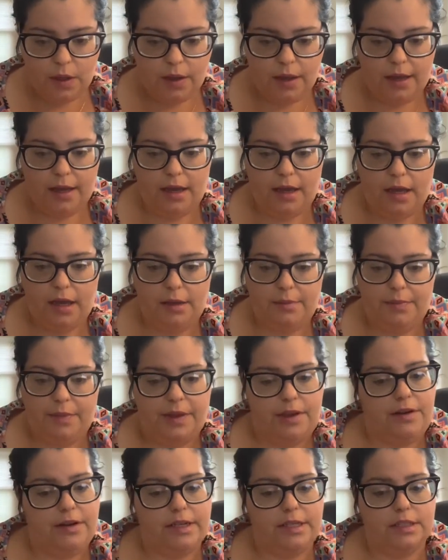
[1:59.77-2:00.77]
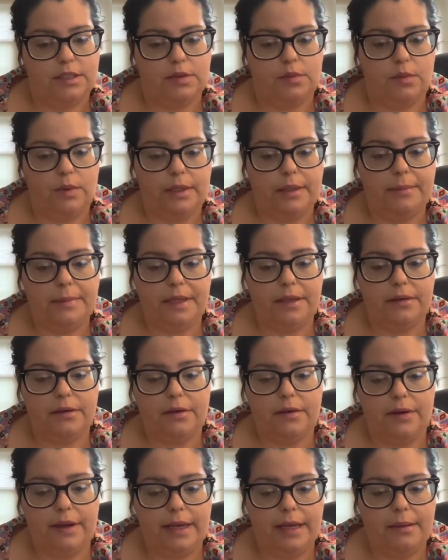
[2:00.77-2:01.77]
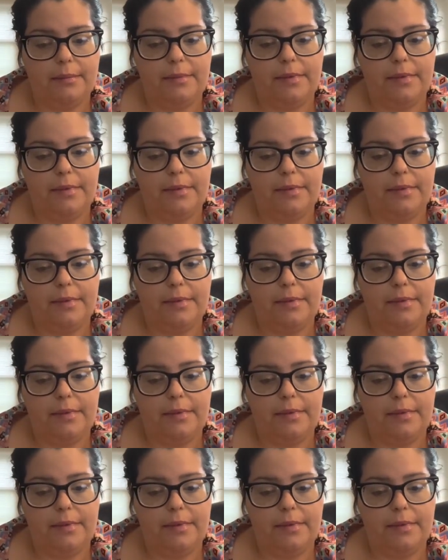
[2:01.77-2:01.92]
There is 1 milligram